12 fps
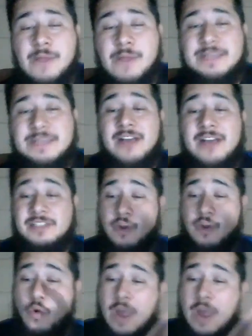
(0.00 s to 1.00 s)
Reptiles,
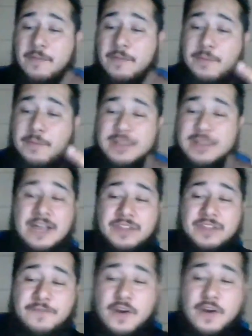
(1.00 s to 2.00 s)
whoever puts out
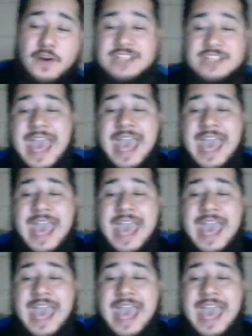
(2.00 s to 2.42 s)
the first